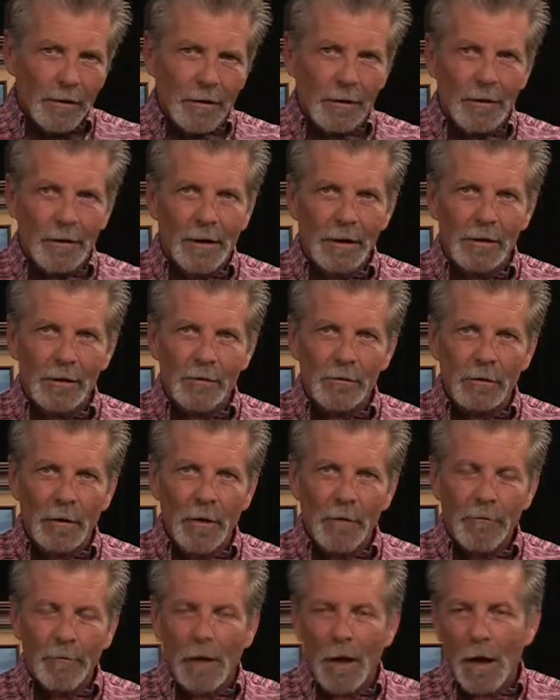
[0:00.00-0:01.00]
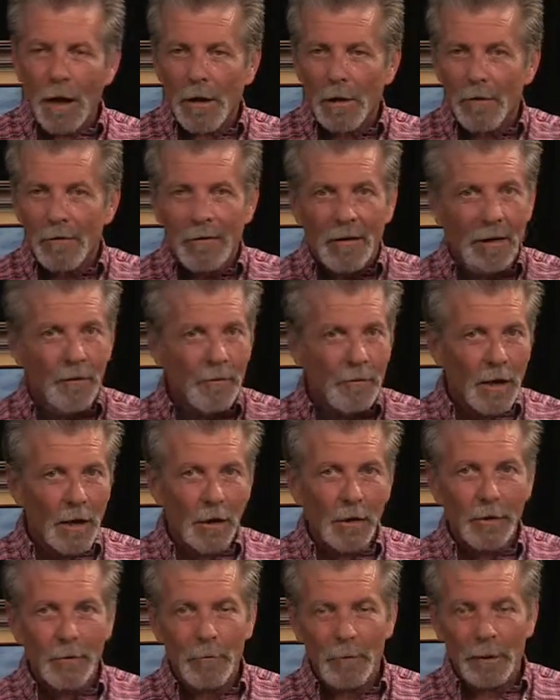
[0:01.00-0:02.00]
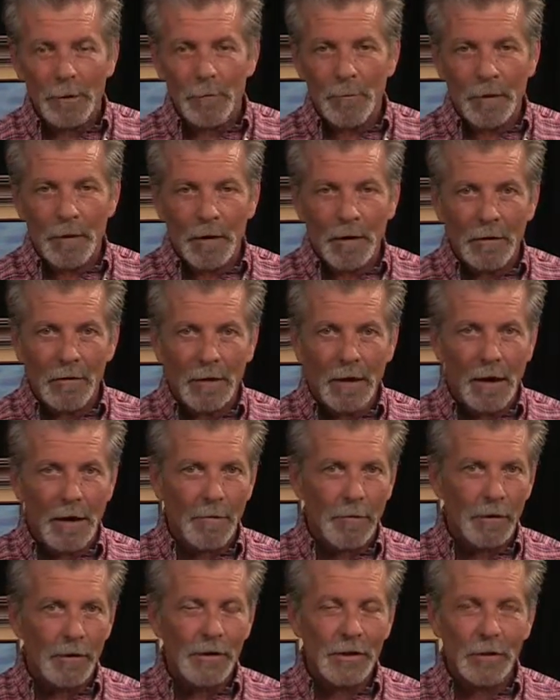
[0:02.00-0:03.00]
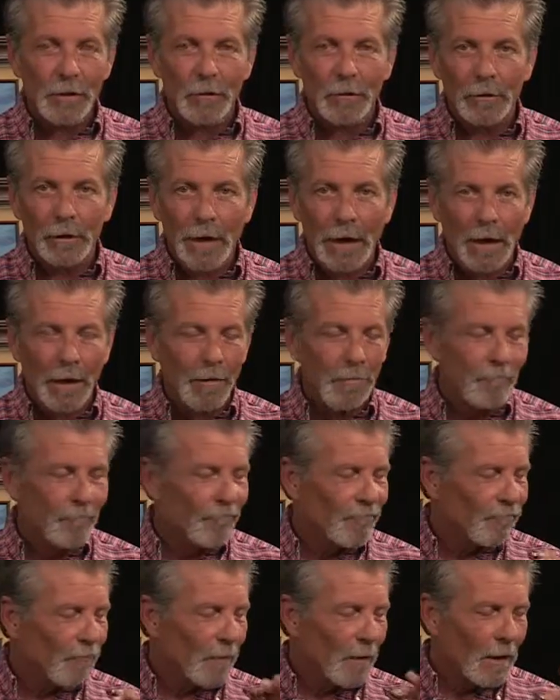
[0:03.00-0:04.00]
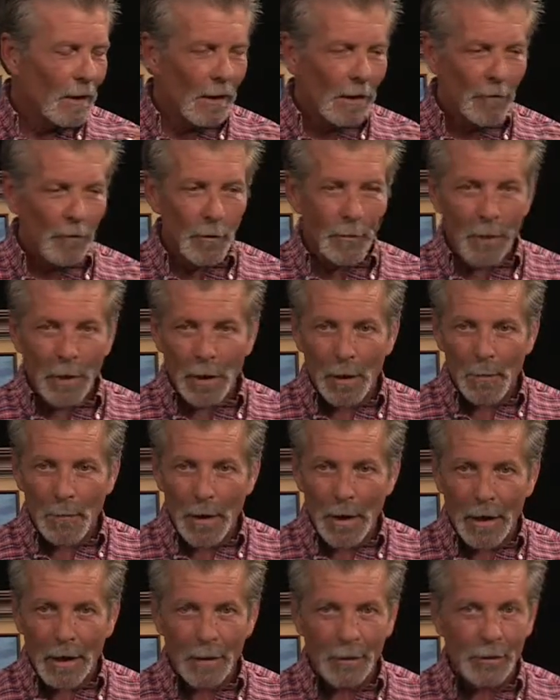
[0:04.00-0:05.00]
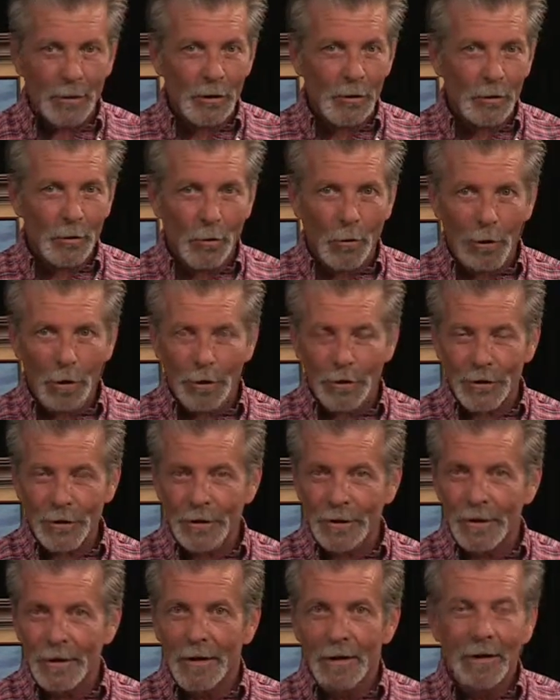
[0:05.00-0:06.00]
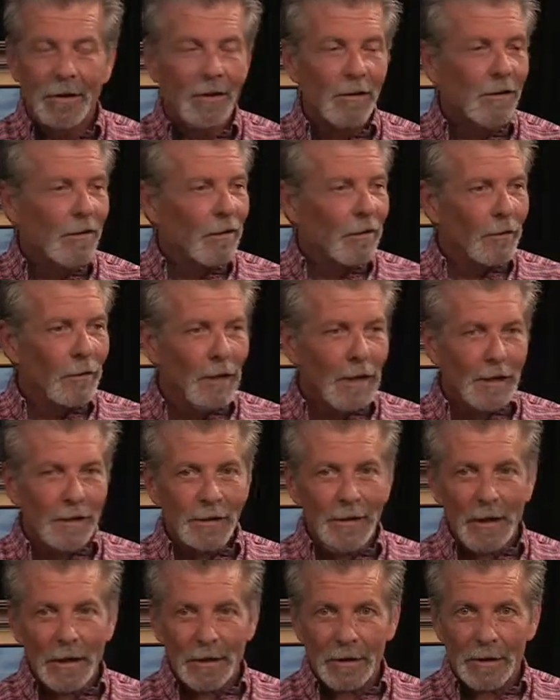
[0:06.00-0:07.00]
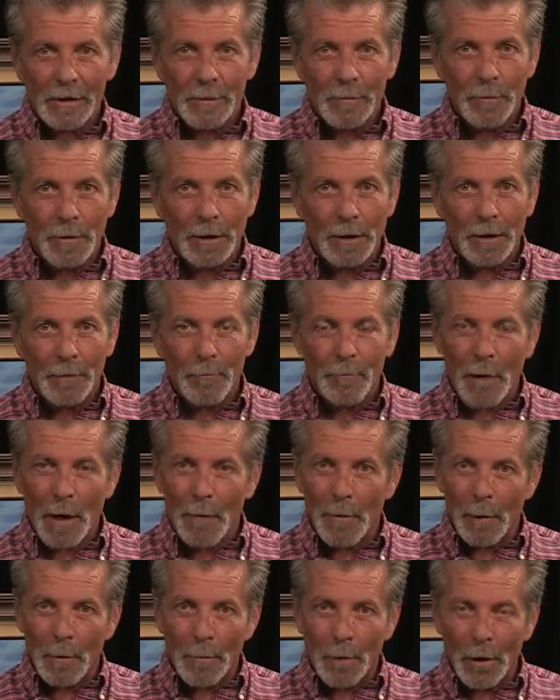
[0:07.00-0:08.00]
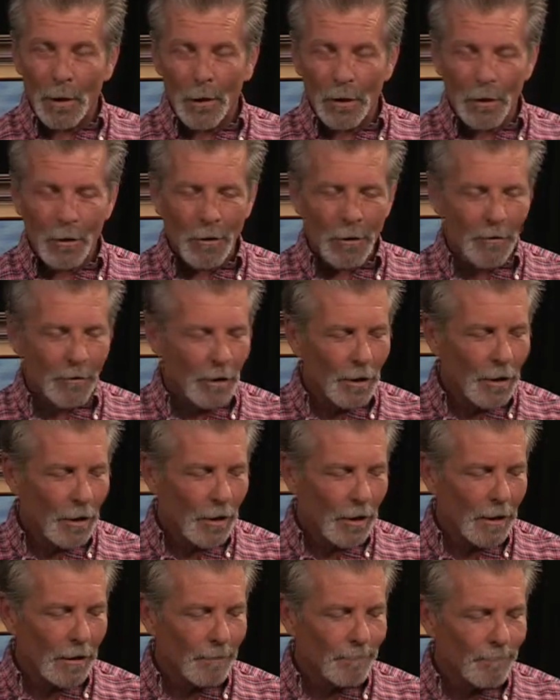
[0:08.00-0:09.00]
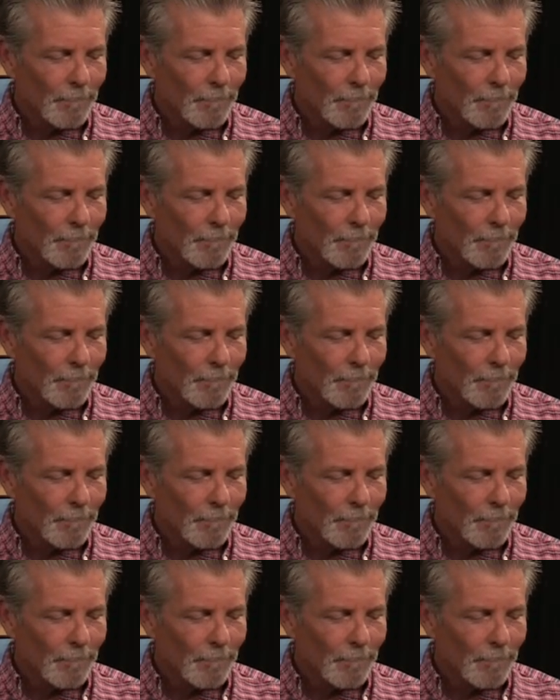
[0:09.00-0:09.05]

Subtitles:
This love rock I've carried with me every single day. Every pair of pants, shorts, lays next to me by my pillow every night.